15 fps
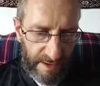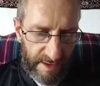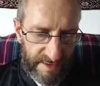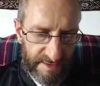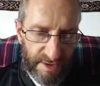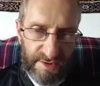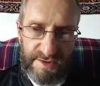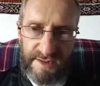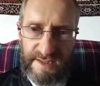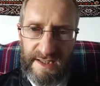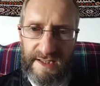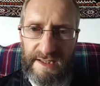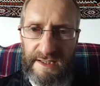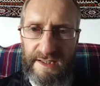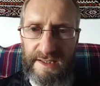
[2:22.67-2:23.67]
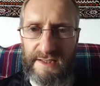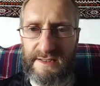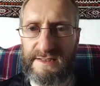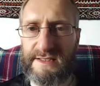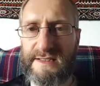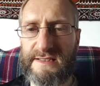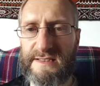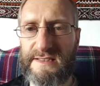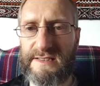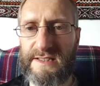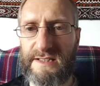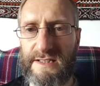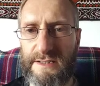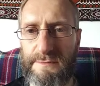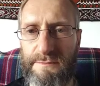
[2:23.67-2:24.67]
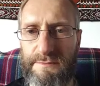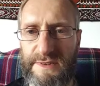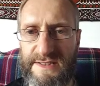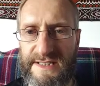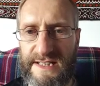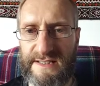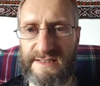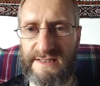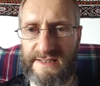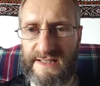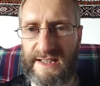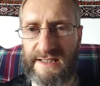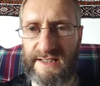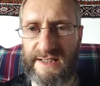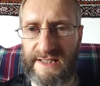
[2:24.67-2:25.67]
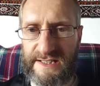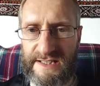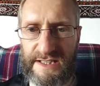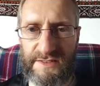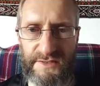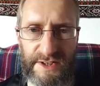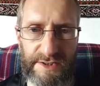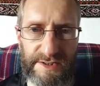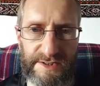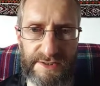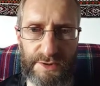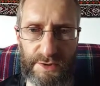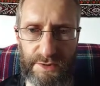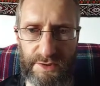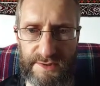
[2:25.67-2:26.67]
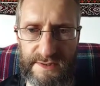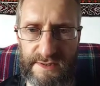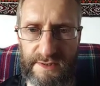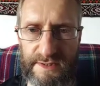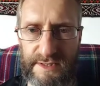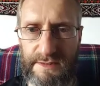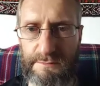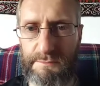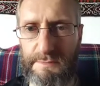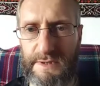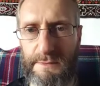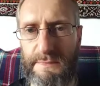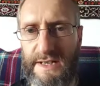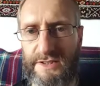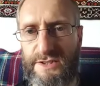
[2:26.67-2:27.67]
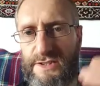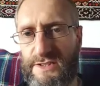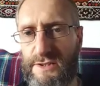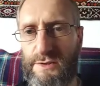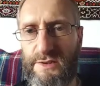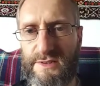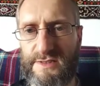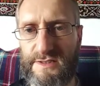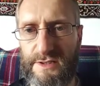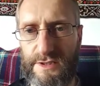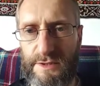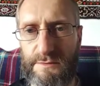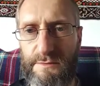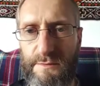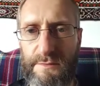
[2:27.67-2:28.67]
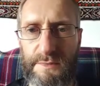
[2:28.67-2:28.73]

So onto the highlights. This is the text that's highlighted in the various colours, and it matches across the